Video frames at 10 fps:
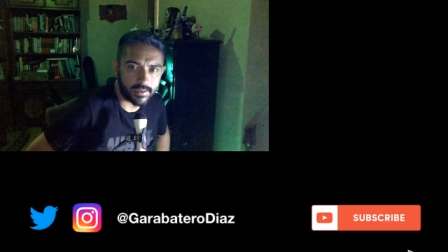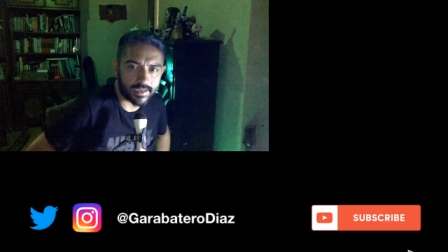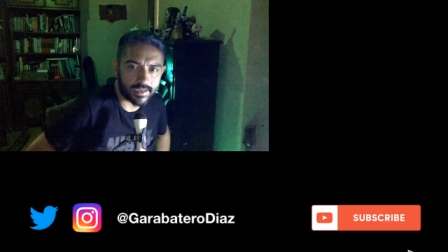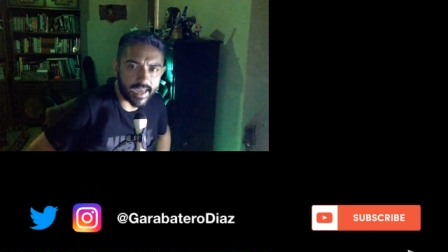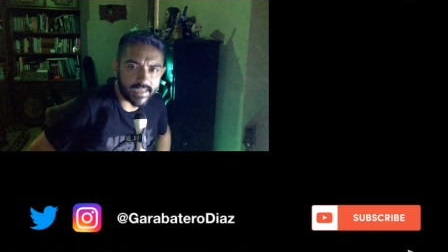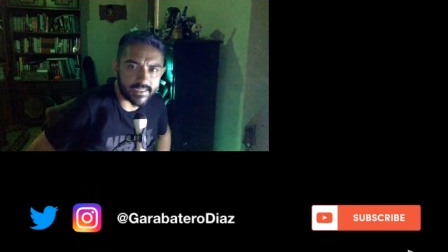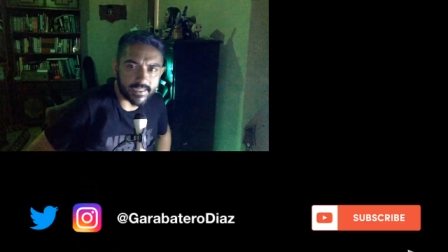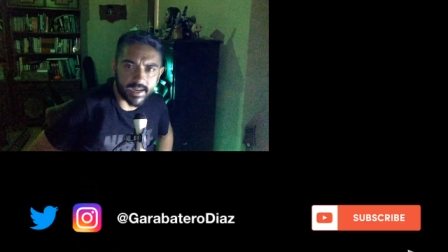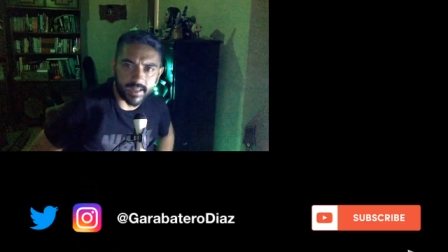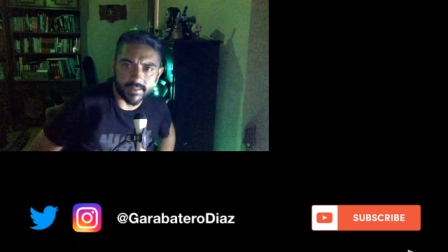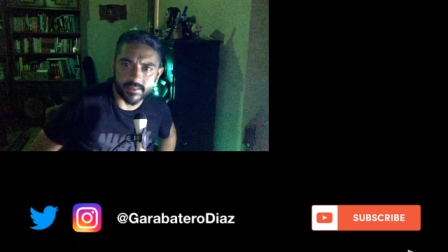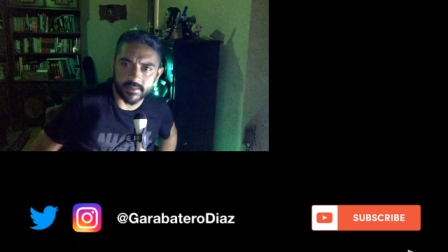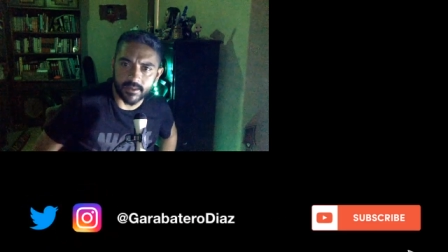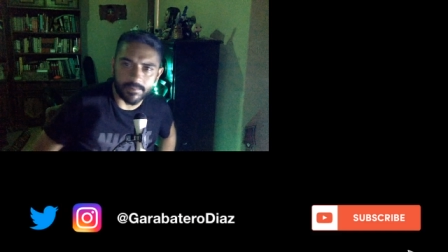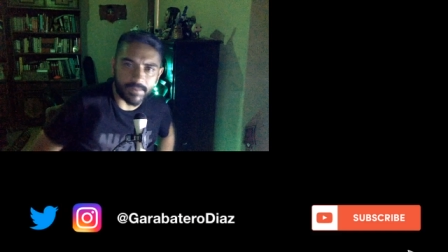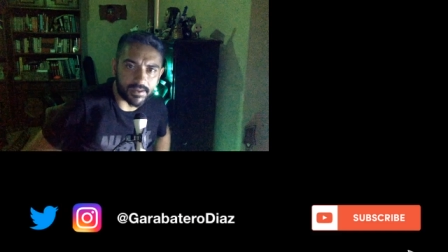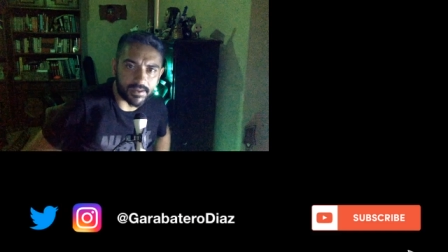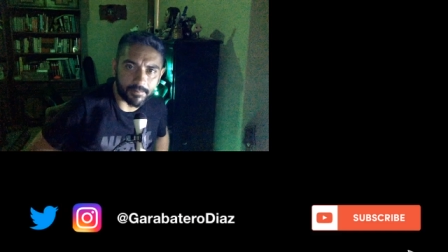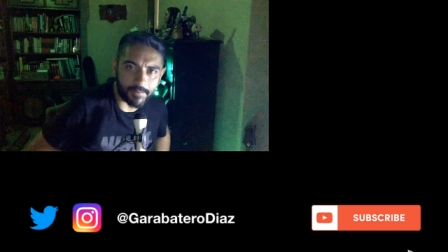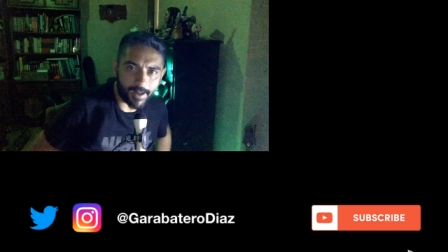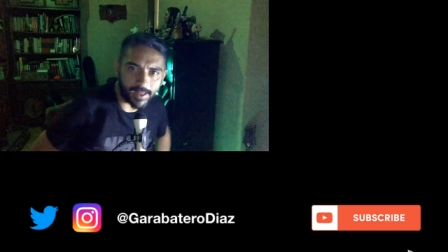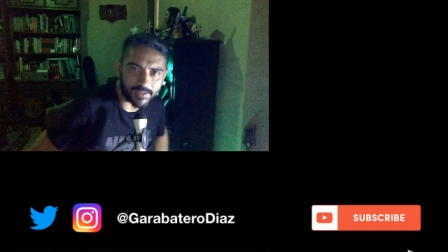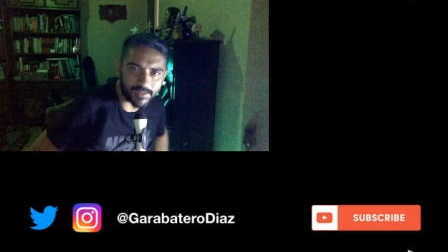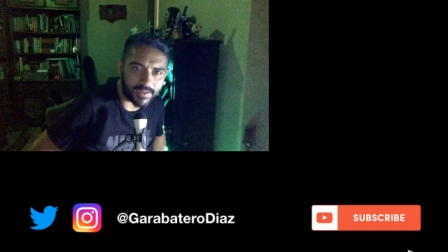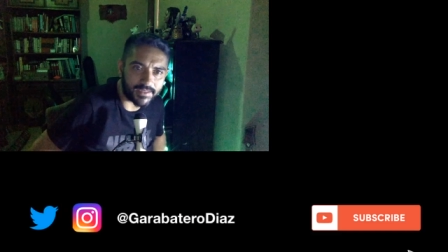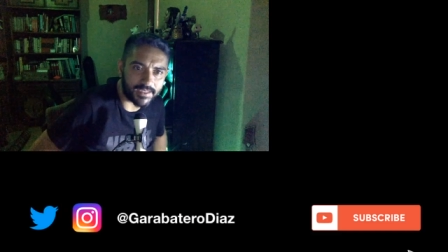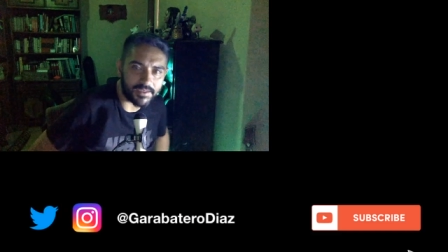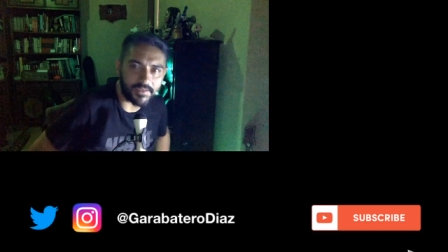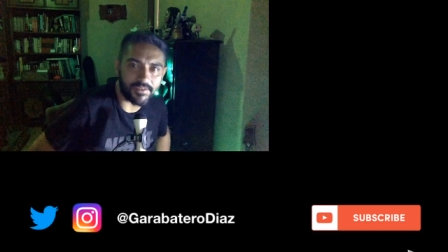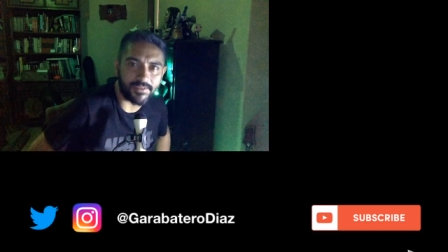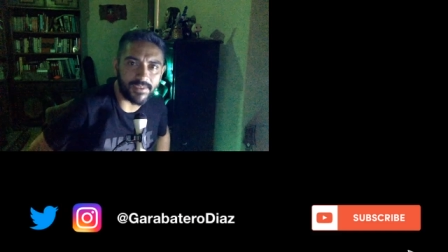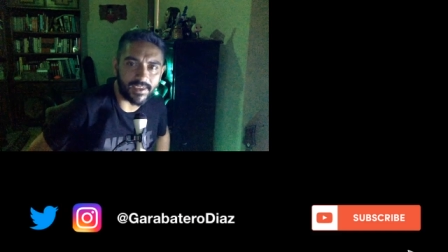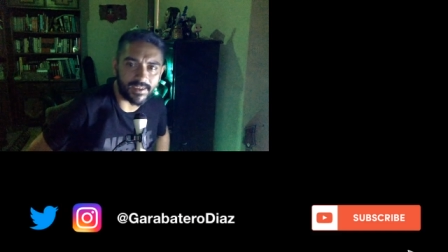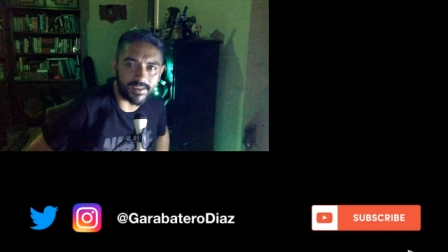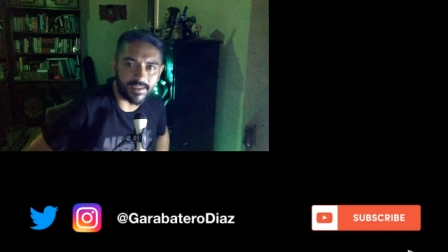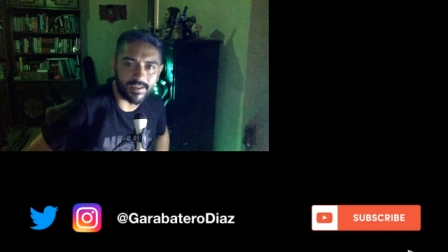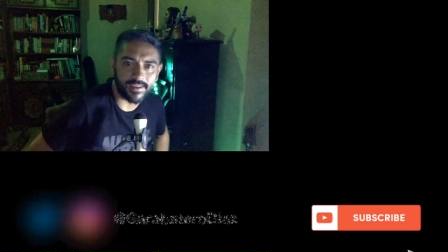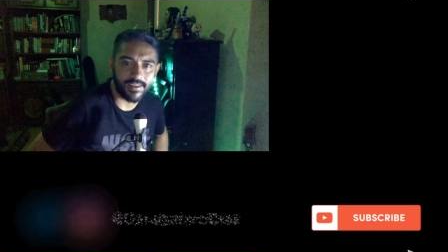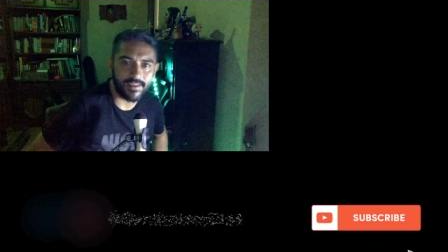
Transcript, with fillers: guys and girls and non binary pals, what did you think?